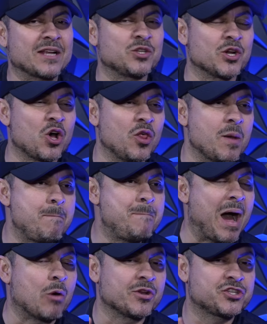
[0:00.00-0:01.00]
back to another
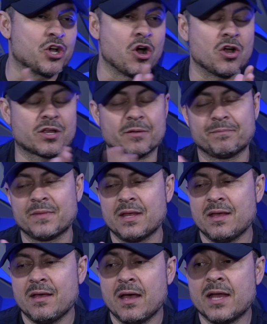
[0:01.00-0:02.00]
Power Talk.
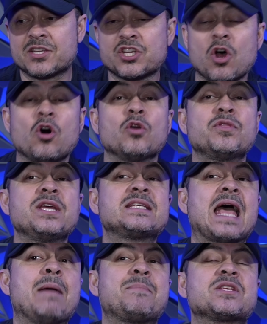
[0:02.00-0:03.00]
And so this
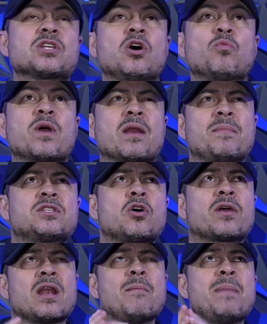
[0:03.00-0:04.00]
episode, we're going to be
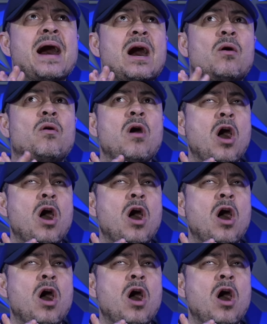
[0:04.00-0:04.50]
talking about,